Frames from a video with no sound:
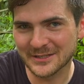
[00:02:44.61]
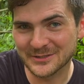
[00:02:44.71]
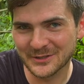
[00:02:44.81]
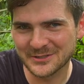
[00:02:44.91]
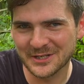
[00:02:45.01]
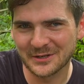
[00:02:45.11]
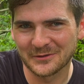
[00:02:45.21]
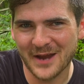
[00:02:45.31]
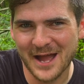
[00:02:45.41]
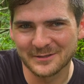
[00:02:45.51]
searching
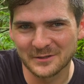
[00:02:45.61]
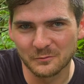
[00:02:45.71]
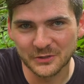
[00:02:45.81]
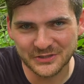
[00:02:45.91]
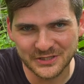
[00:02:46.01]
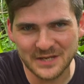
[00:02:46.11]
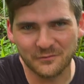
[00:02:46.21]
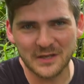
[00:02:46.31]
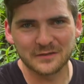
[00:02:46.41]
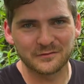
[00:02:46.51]
around and we'll see if
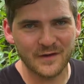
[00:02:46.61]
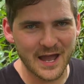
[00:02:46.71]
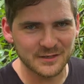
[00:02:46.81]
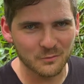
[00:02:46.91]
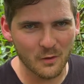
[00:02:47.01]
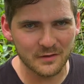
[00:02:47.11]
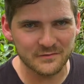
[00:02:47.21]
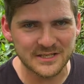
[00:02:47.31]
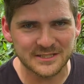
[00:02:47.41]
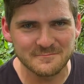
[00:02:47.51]
we can find one of
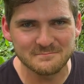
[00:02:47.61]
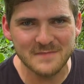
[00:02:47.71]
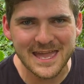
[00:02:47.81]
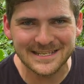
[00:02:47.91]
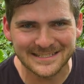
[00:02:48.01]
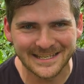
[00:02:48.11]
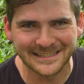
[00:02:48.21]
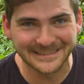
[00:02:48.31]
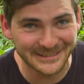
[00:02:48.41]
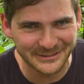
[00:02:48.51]
these amazing
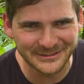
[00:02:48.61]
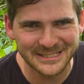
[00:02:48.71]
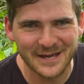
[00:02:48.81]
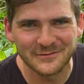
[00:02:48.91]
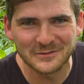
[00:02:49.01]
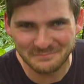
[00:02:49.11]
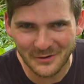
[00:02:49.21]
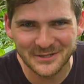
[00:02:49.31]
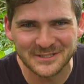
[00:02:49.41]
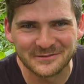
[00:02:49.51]
little devil poison